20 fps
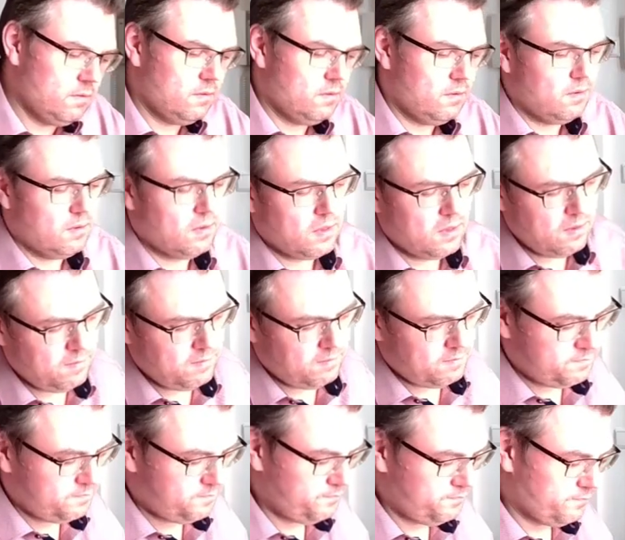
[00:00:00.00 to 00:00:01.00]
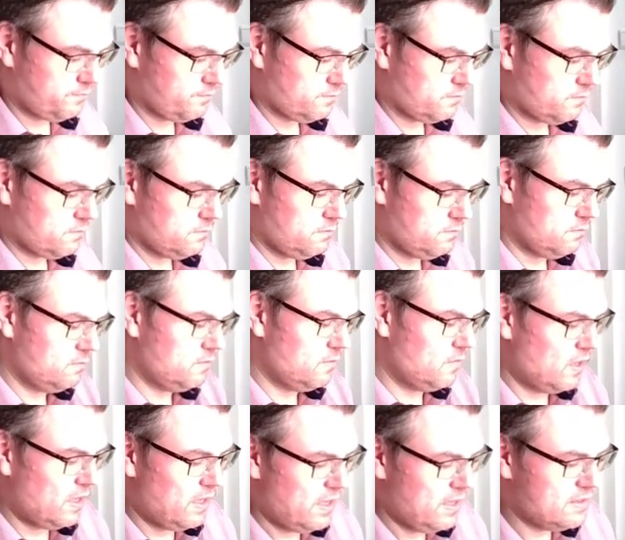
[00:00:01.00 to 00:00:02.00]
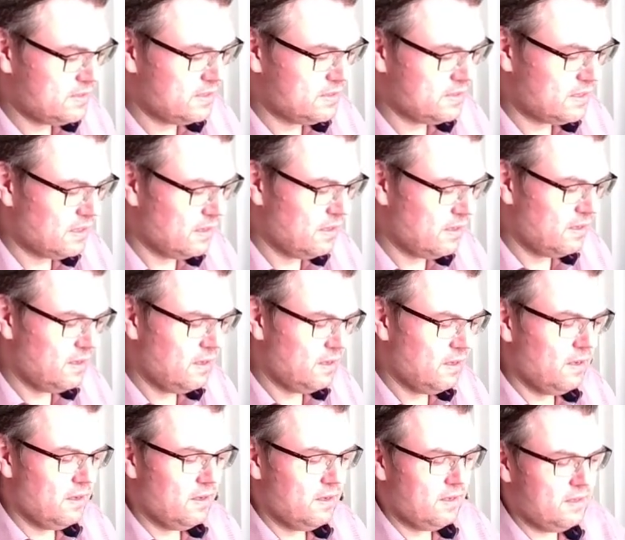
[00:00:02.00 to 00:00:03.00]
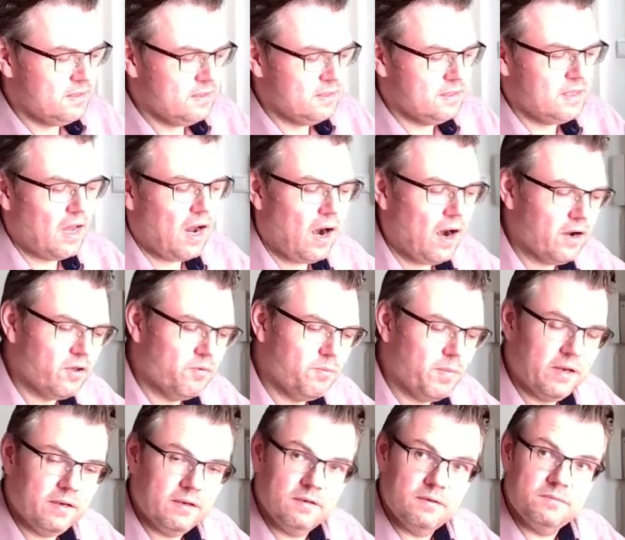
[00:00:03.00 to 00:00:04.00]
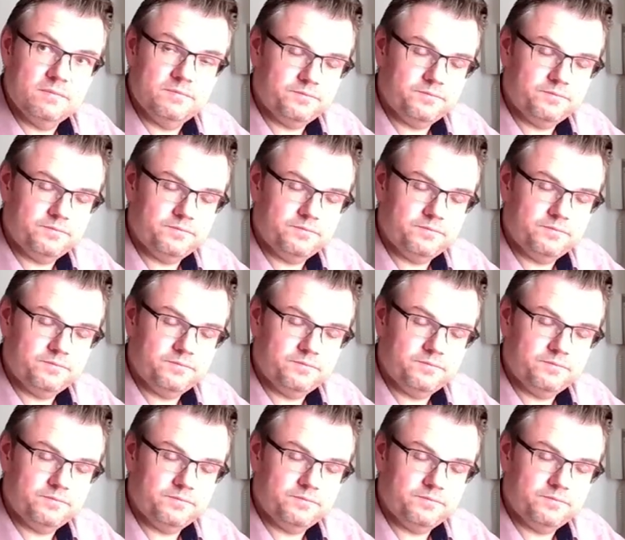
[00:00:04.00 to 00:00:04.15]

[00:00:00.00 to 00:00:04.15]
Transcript: Okay. This is the this is the argument.